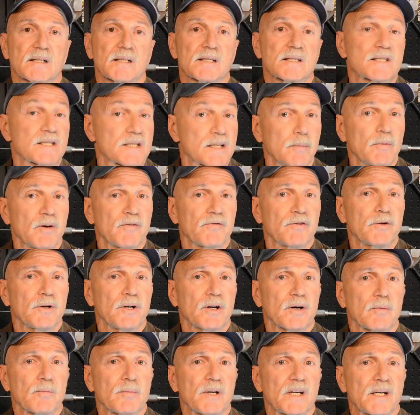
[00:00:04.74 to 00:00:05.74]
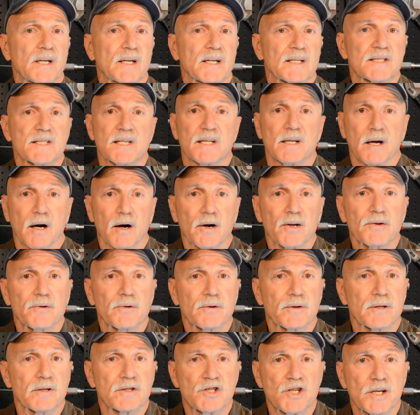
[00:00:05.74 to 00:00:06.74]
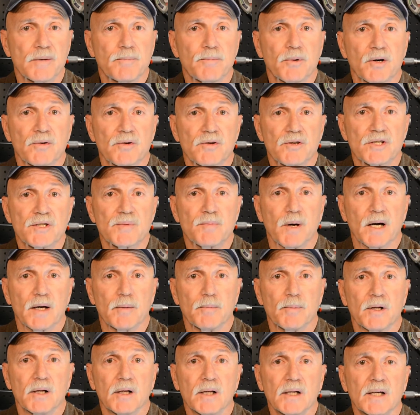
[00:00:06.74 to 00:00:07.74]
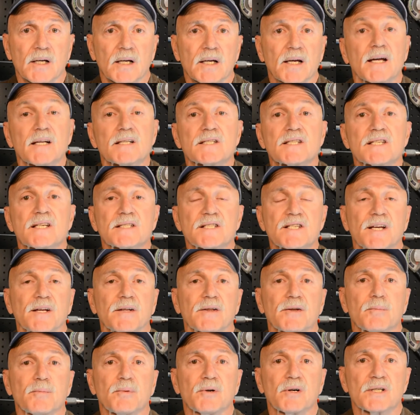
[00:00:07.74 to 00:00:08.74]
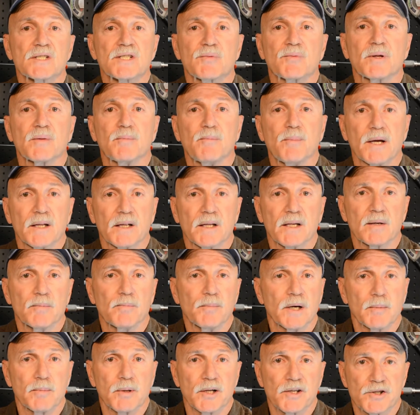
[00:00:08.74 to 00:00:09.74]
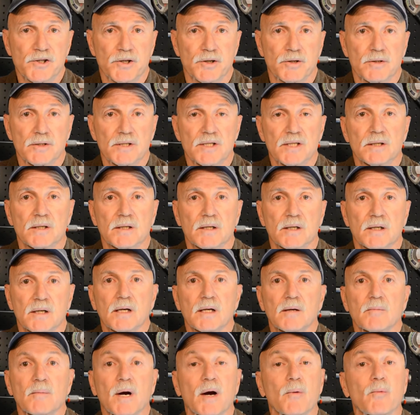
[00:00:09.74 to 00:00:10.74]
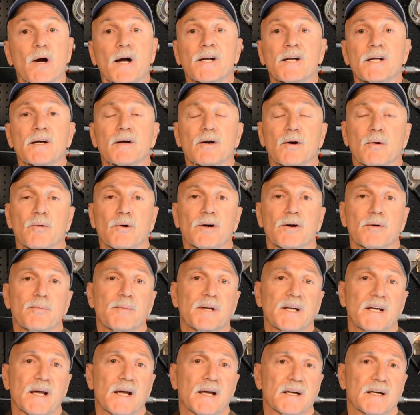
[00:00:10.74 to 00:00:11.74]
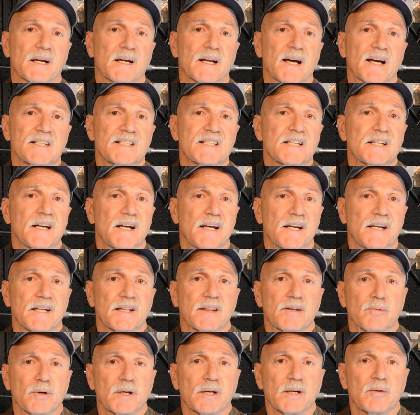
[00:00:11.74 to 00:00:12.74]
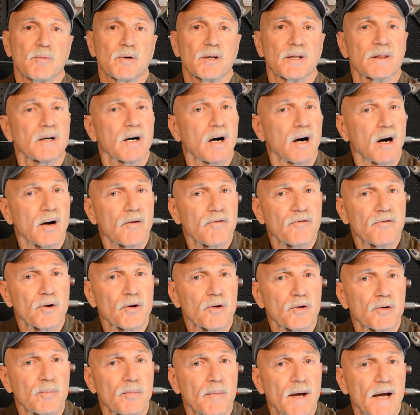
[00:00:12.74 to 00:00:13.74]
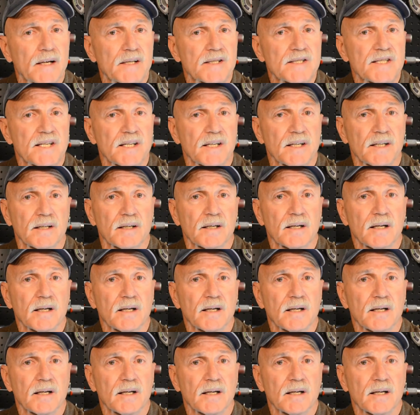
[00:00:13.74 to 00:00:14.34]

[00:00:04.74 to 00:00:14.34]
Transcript: Some of you know me as the author of the Jeep Owner's Bible and 6 other books with Bentley Publishers. My writing career began in 1983 with Off-Road magazine.